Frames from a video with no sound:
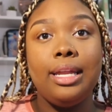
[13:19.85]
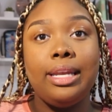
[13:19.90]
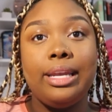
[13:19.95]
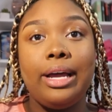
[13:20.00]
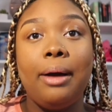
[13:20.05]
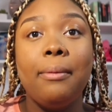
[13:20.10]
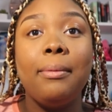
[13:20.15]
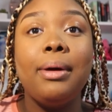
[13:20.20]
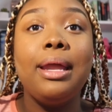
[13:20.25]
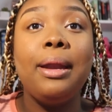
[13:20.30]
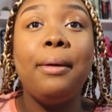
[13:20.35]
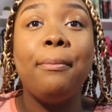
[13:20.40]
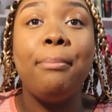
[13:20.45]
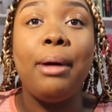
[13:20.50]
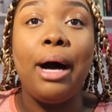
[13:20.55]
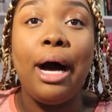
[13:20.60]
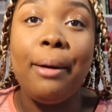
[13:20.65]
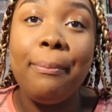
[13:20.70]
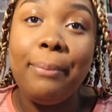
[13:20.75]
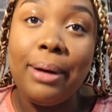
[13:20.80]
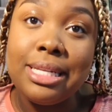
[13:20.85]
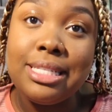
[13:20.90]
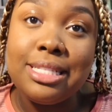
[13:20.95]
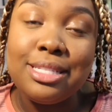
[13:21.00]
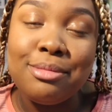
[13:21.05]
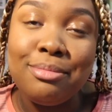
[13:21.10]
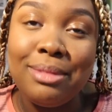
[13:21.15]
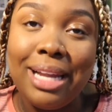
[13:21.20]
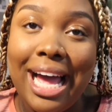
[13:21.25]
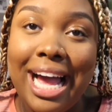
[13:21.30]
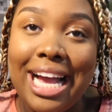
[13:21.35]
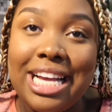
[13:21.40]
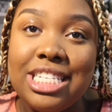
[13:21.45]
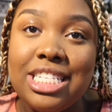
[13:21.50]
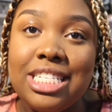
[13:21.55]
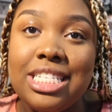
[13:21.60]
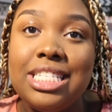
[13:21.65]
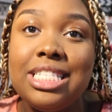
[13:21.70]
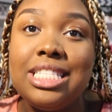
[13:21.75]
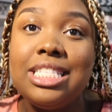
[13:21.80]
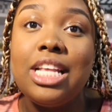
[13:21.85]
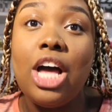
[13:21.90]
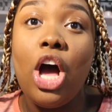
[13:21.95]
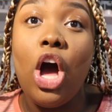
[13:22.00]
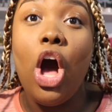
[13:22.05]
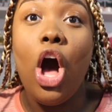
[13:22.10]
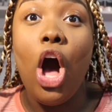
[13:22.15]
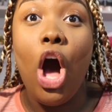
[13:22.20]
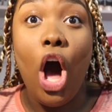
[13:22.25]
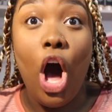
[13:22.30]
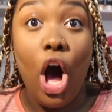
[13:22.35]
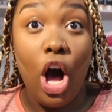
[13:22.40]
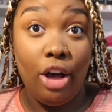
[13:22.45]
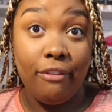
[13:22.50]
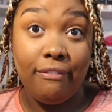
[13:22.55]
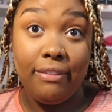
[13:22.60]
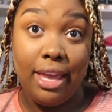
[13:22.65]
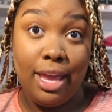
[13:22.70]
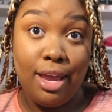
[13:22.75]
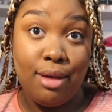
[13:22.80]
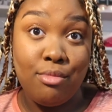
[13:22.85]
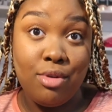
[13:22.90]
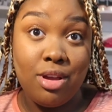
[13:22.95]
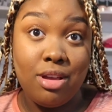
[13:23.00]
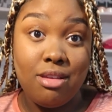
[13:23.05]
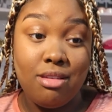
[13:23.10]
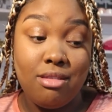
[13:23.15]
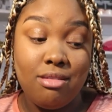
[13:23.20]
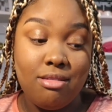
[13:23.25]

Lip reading: Now I'm gonna pop on some lashes off camera.